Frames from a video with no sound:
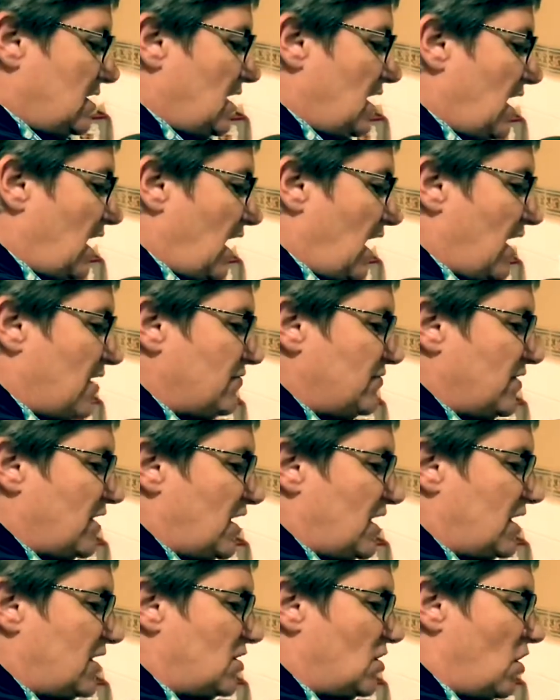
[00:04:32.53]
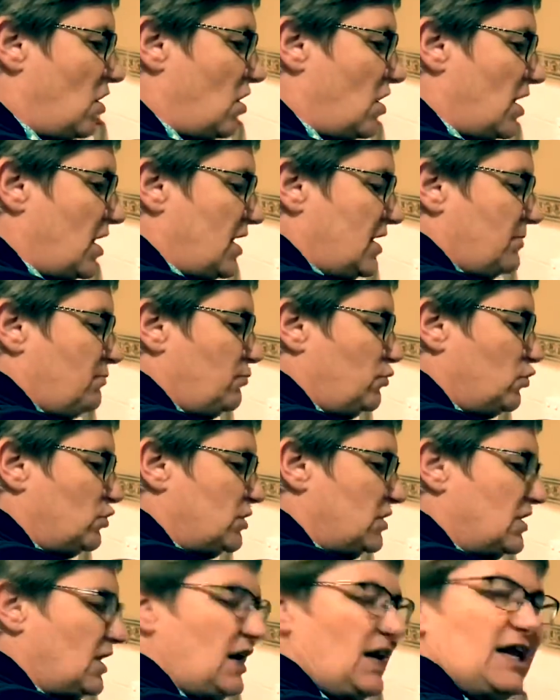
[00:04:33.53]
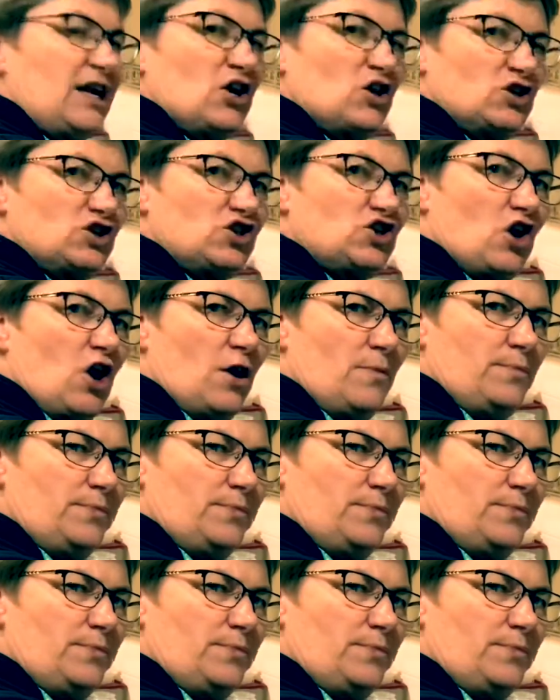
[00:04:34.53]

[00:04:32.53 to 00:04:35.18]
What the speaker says: And then I put the lid on top.